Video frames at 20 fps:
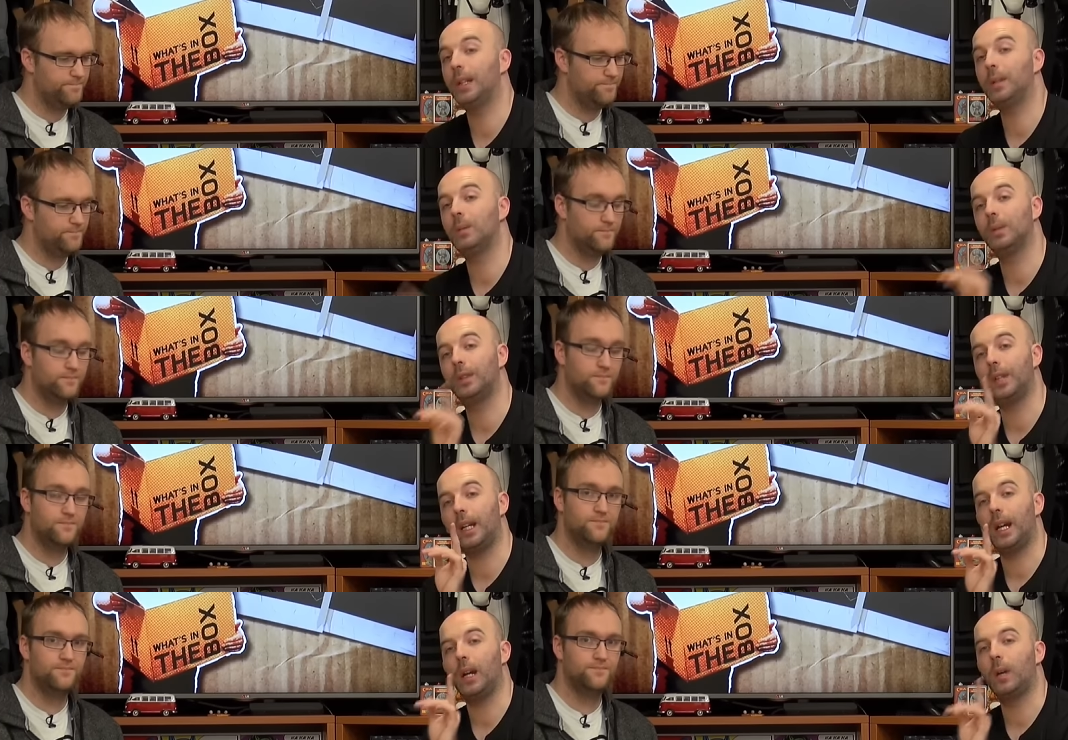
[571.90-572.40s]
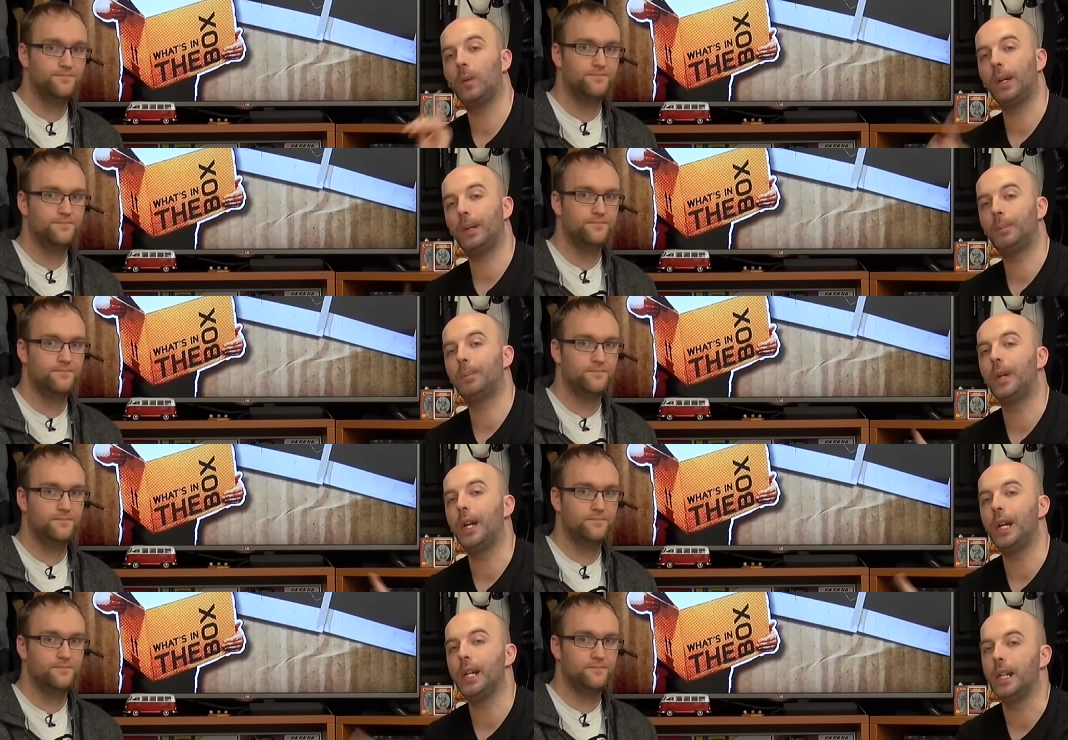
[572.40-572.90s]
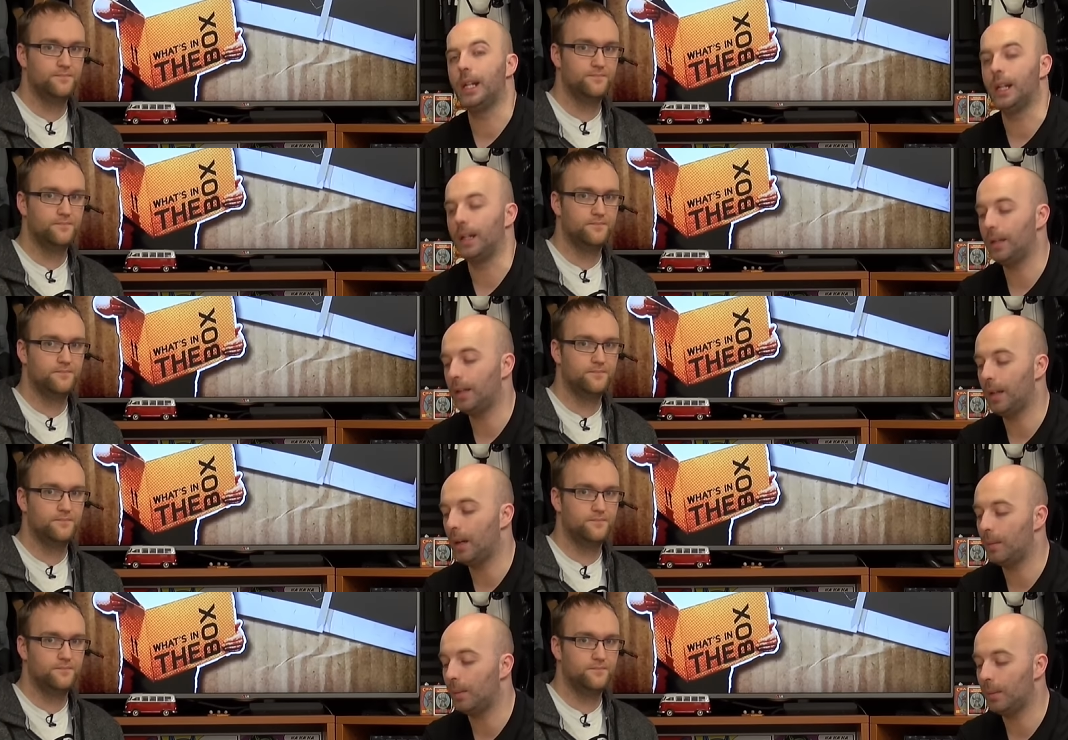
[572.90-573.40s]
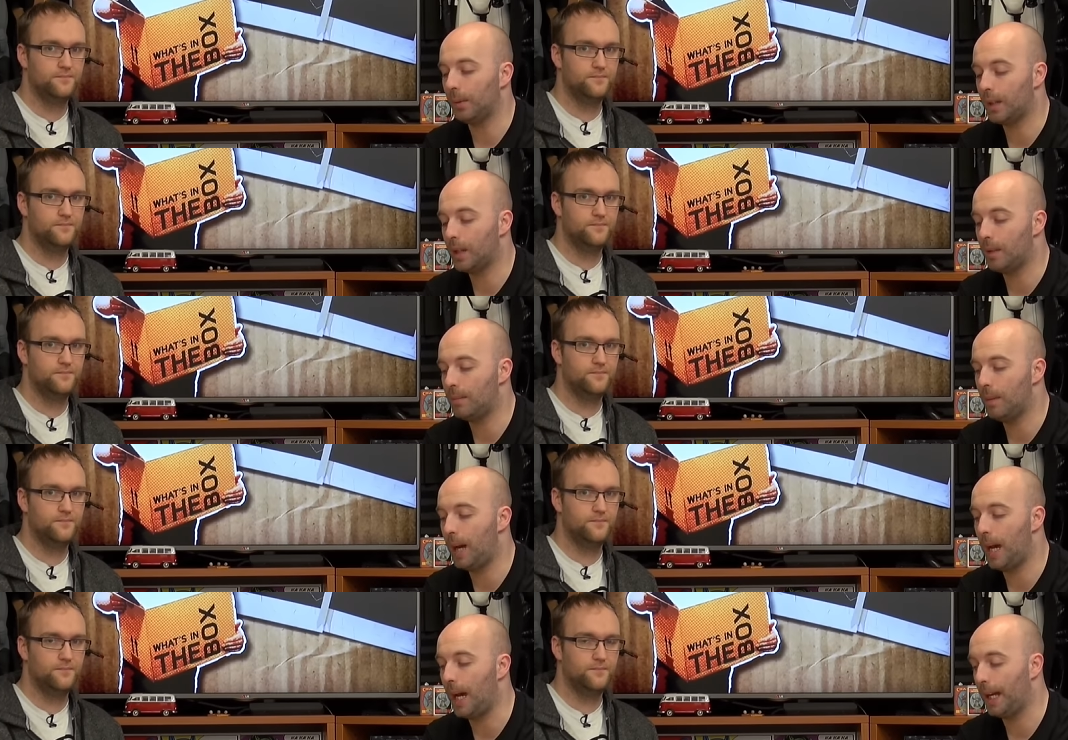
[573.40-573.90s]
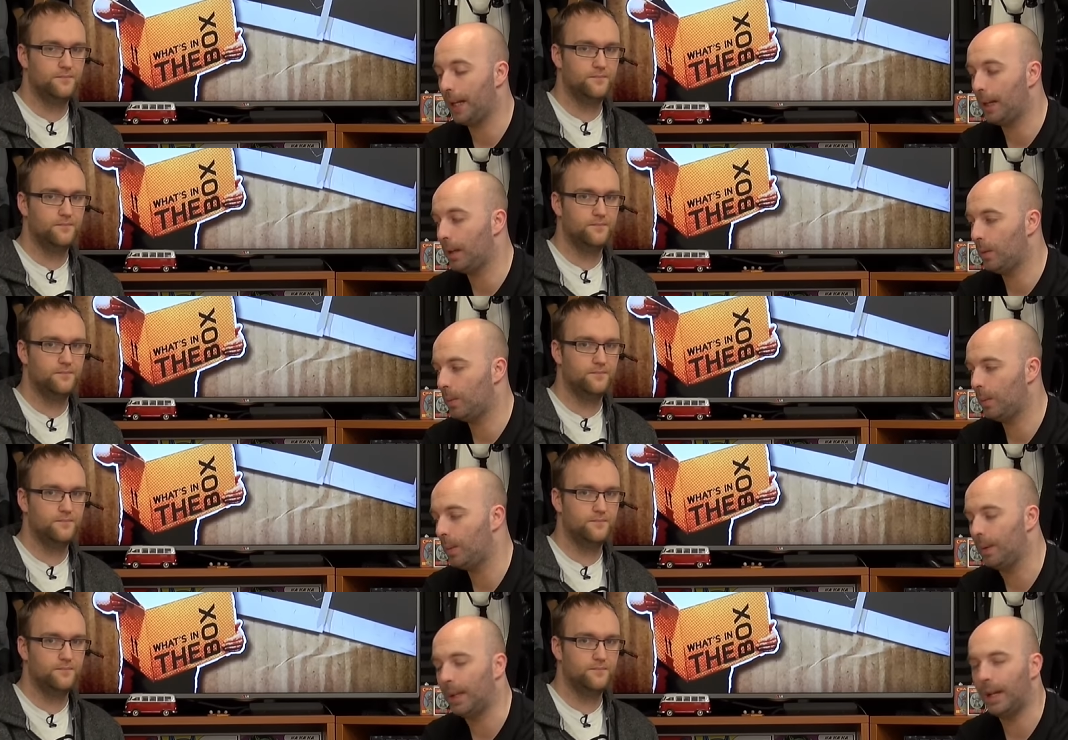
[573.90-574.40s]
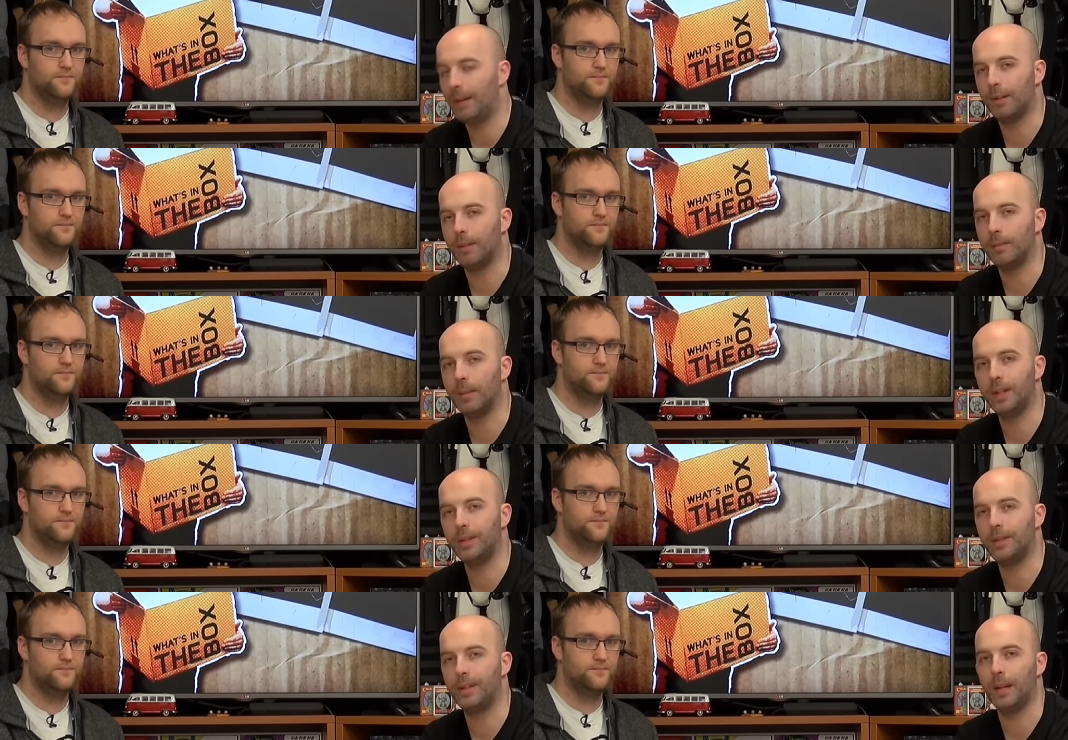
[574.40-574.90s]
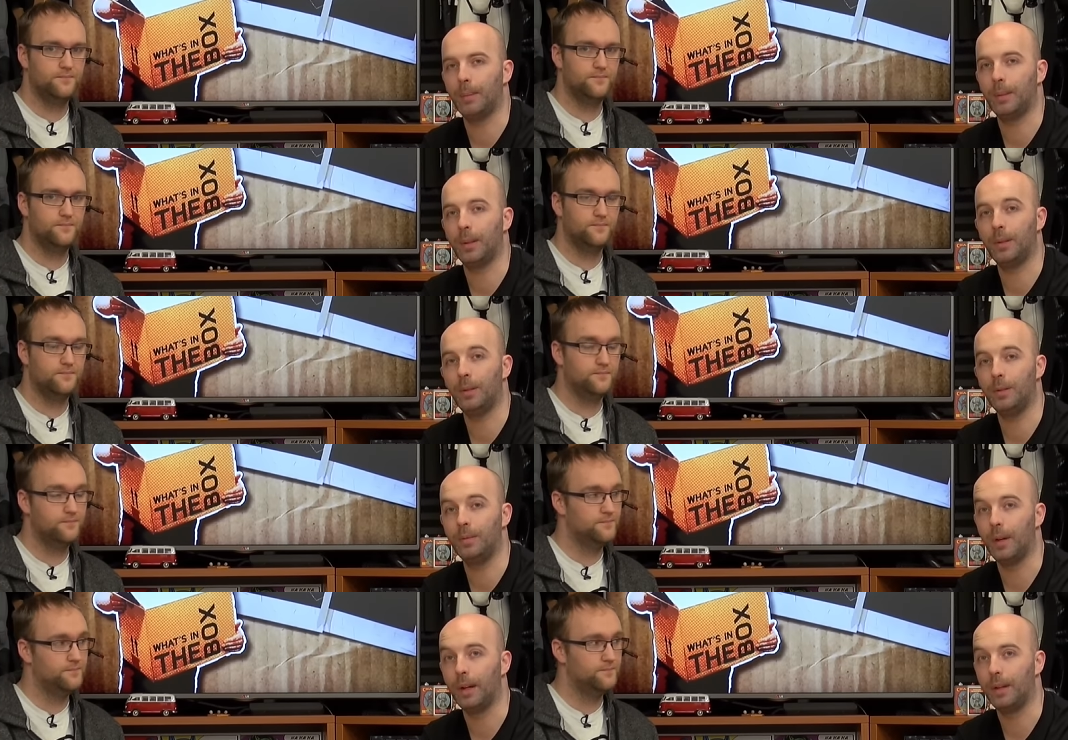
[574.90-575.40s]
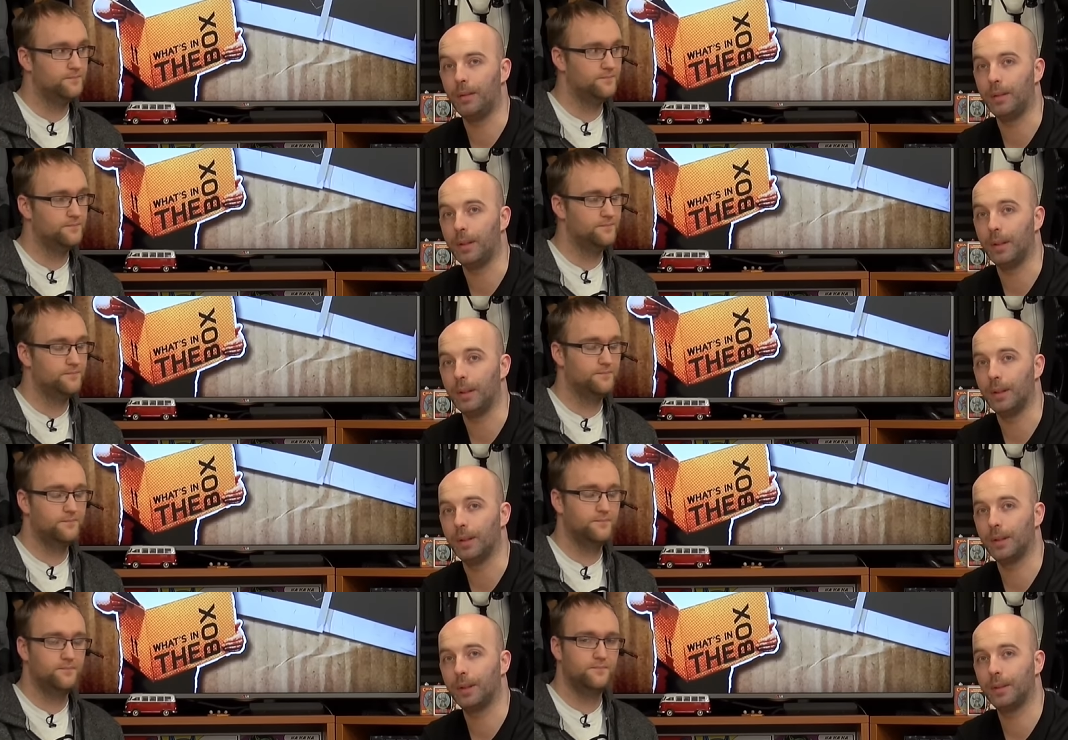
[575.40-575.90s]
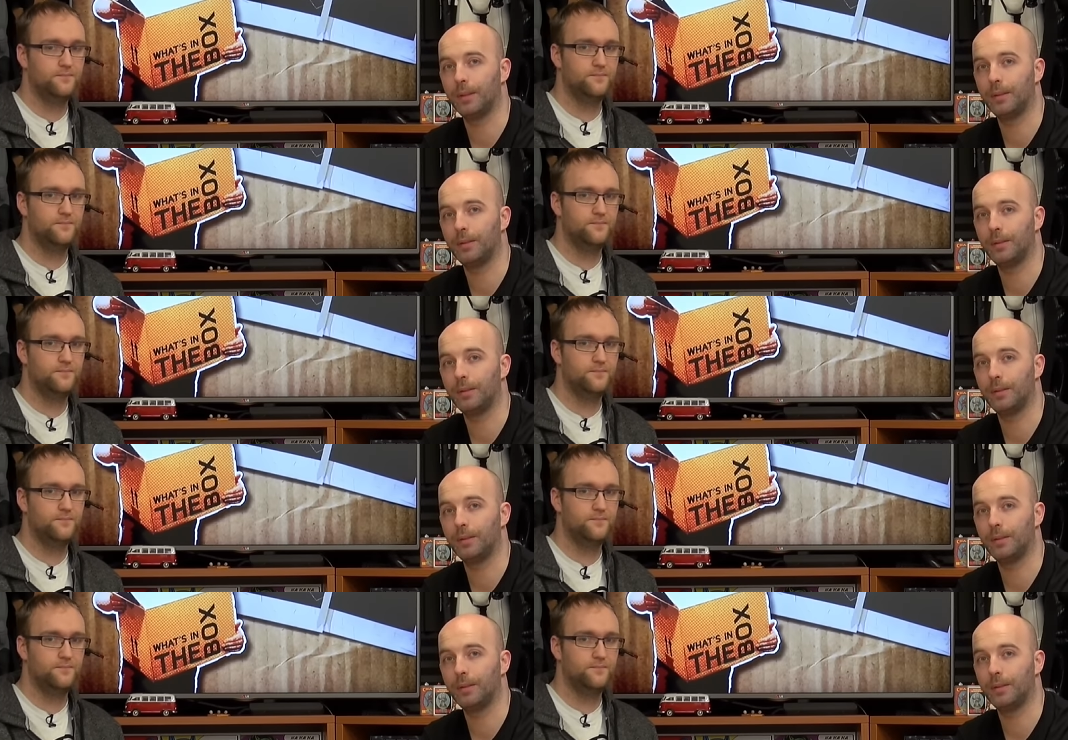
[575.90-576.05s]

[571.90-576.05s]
Speaker 1: think we'll take a quick break here, and when we come back, we will have our Mudskipper ready for a look.